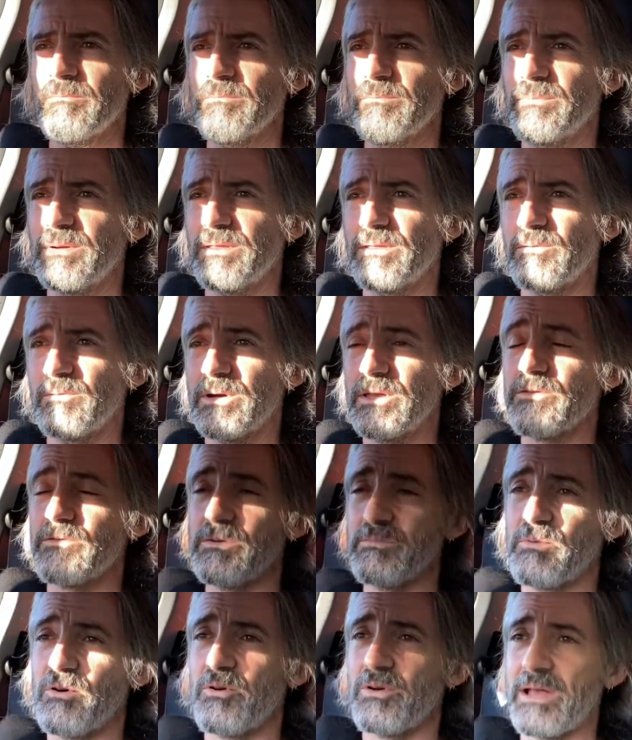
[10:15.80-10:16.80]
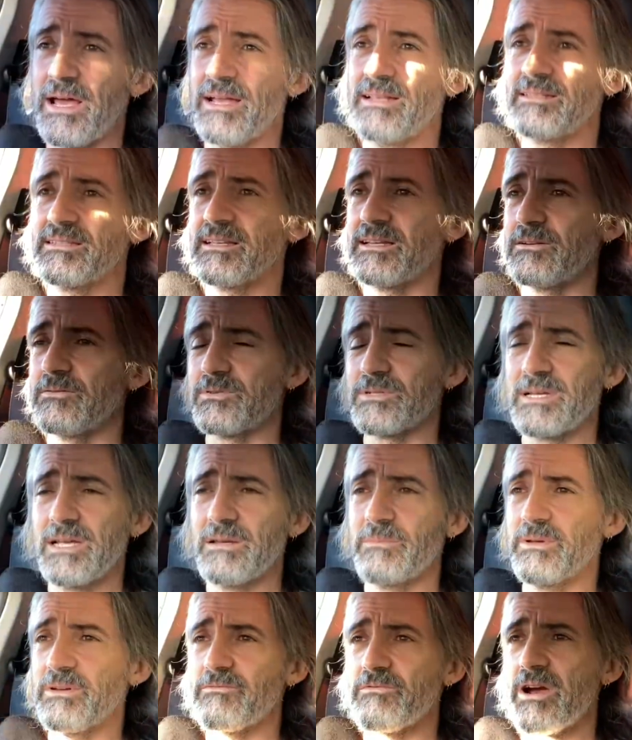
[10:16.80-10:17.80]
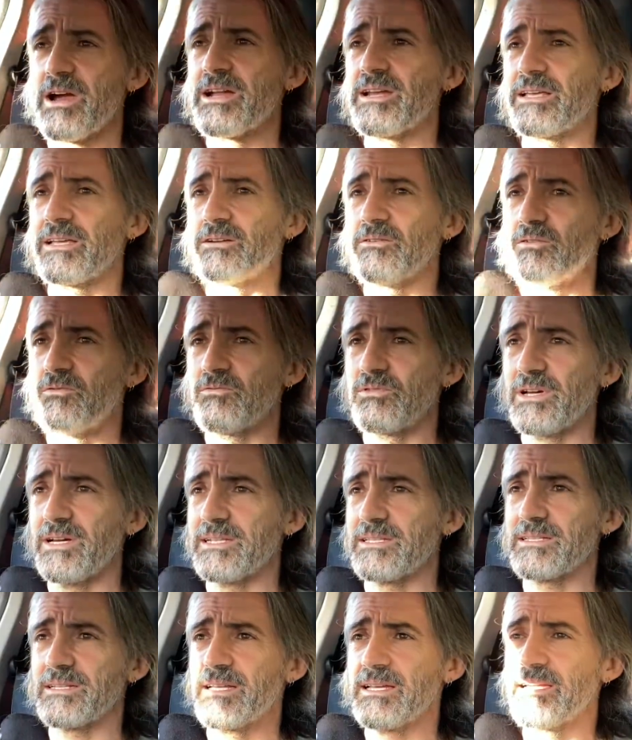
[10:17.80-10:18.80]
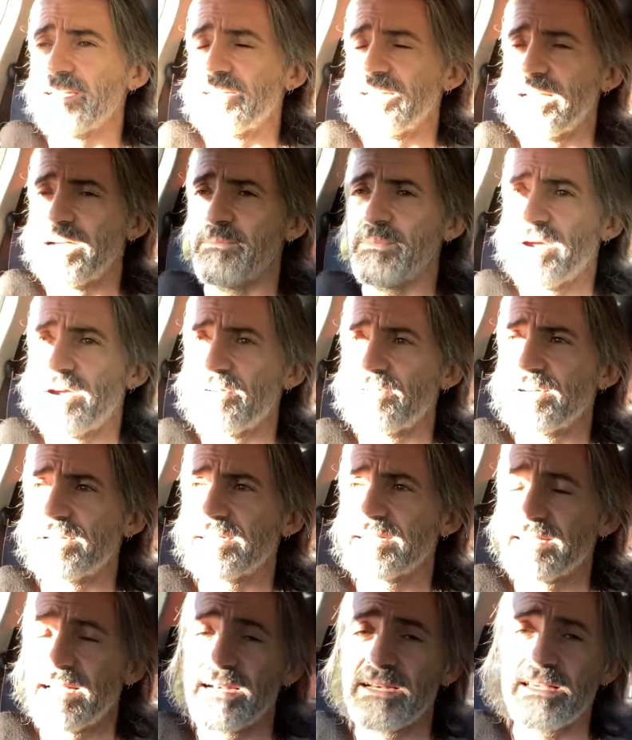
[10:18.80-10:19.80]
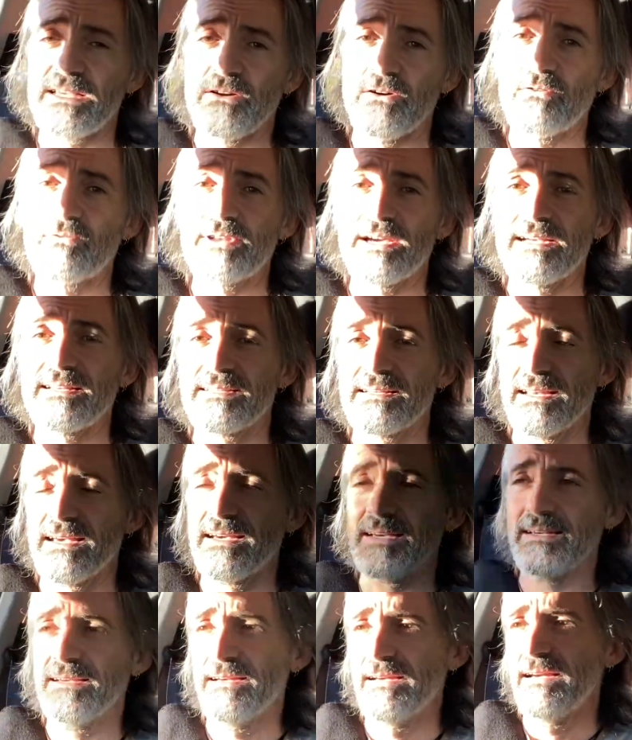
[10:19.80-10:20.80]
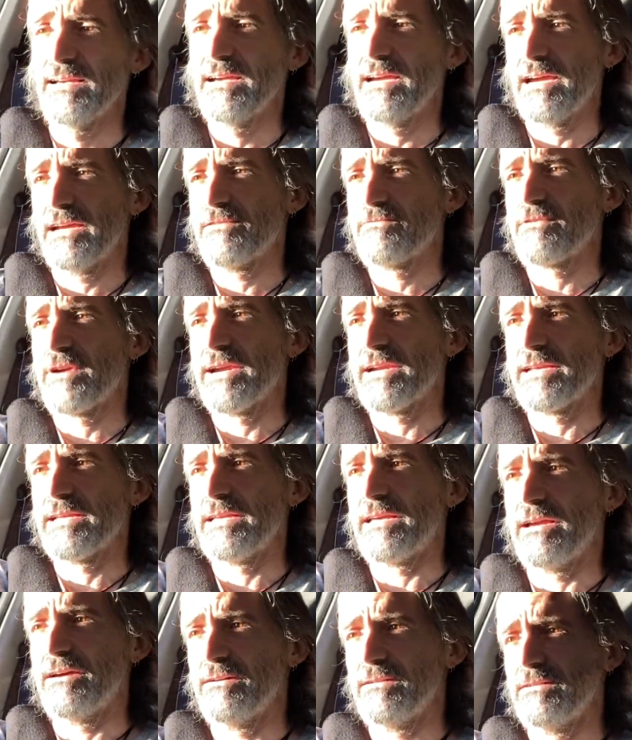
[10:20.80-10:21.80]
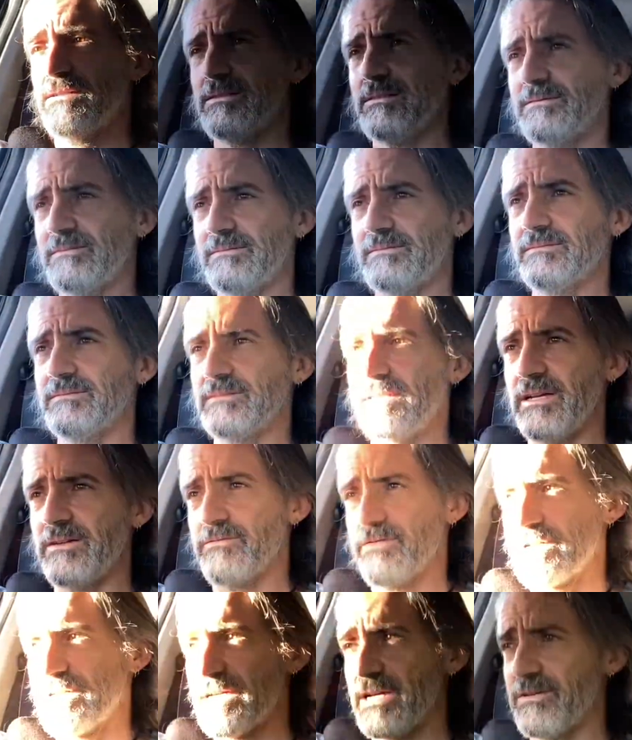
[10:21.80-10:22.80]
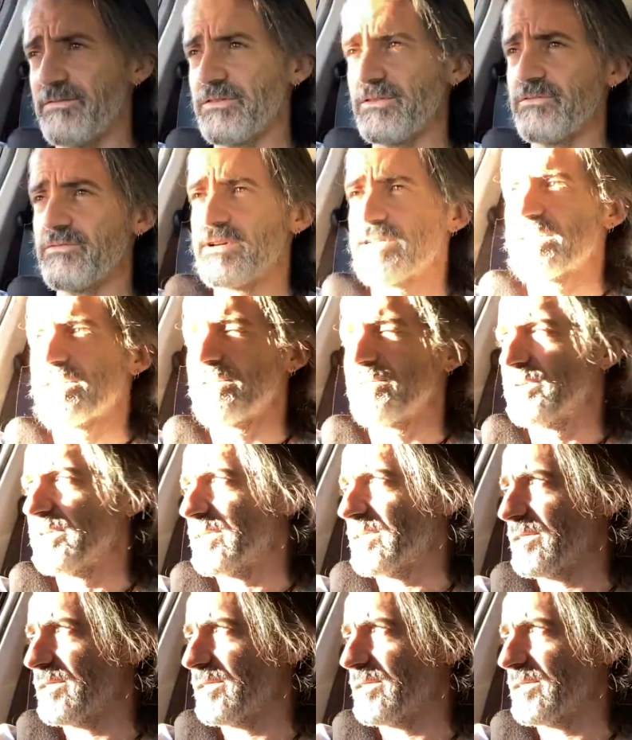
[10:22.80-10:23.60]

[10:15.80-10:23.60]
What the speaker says: But the weather report had said it was going to be raining all day today. Now apparently sunny all day today and rainy every day for the rest of the week.